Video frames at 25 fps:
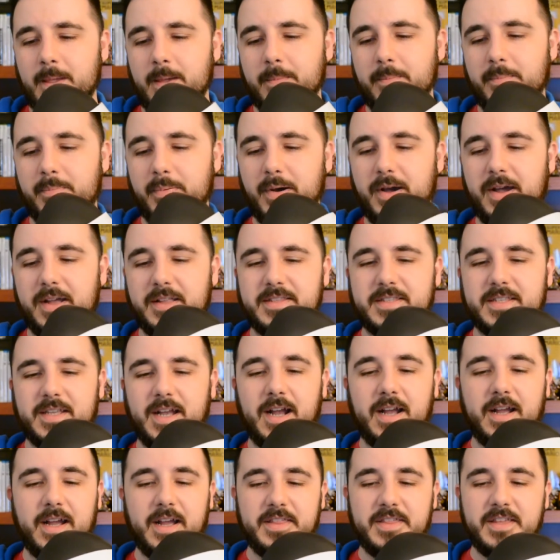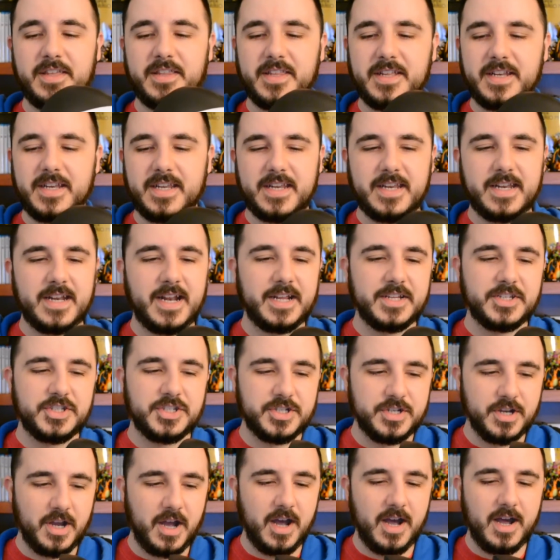But I think they did a nice
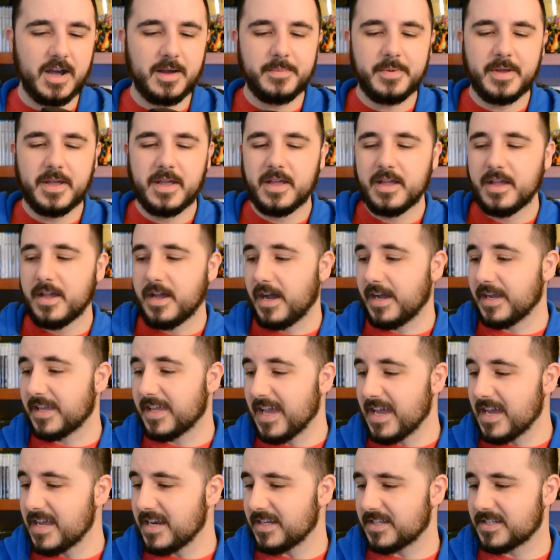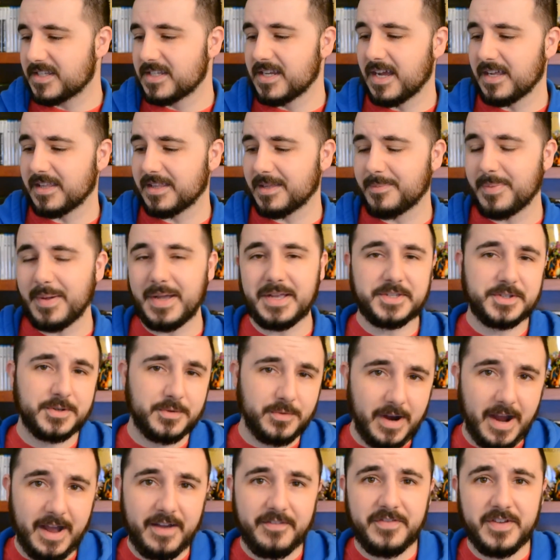job. Again, it's not the best
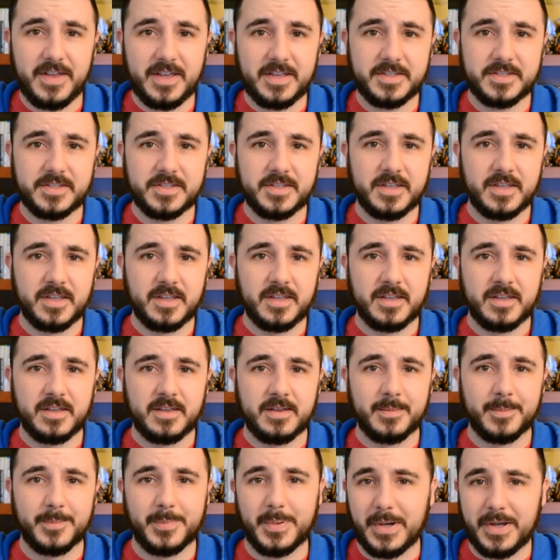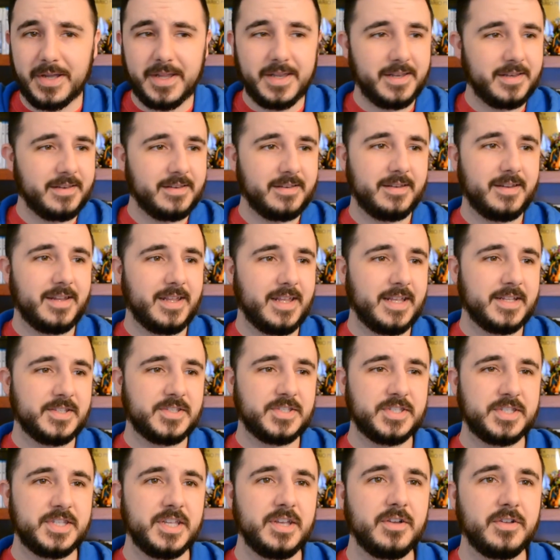graphics, but it's
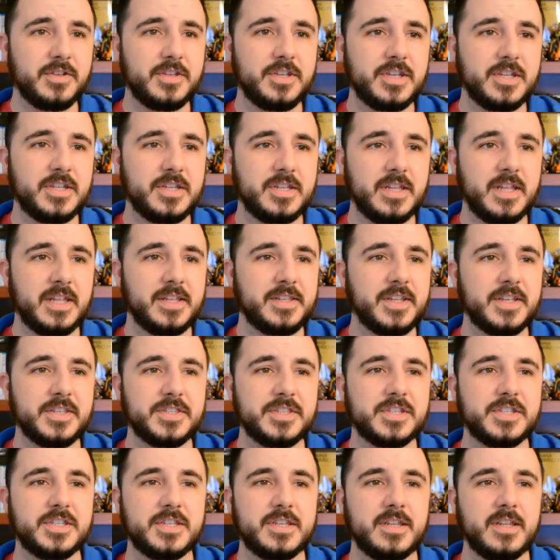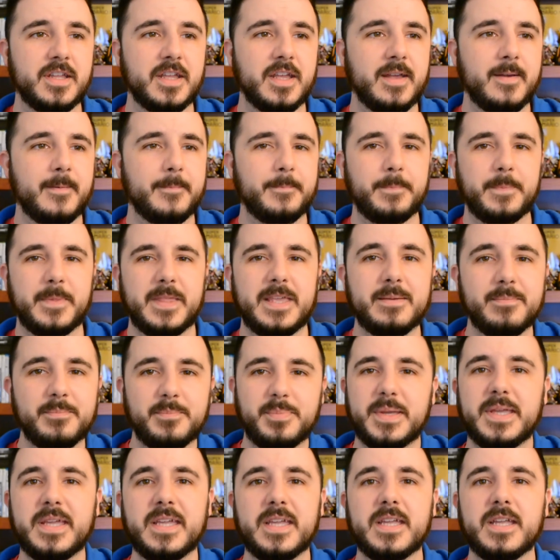still, it doesn't
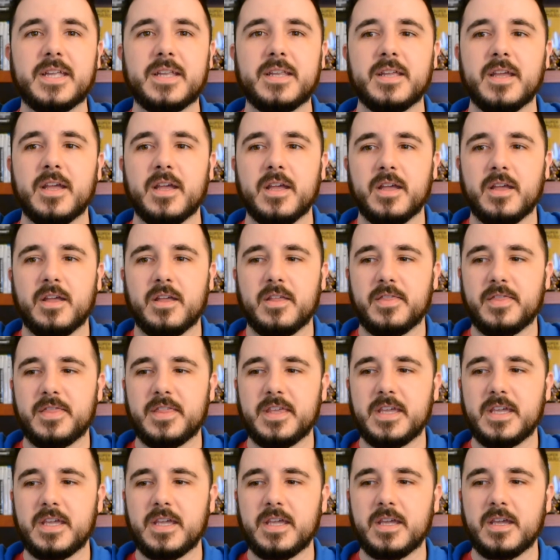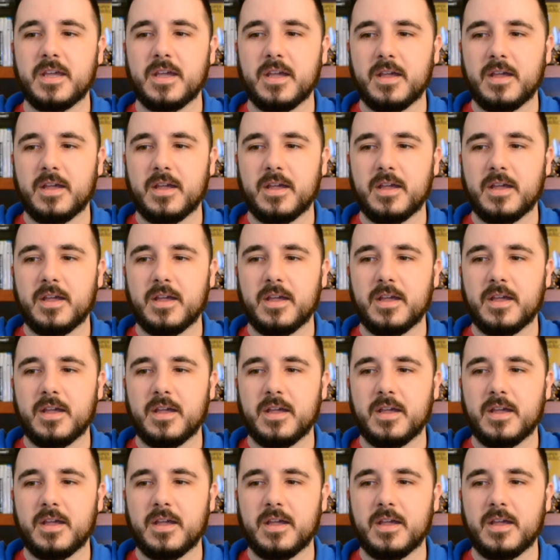impede the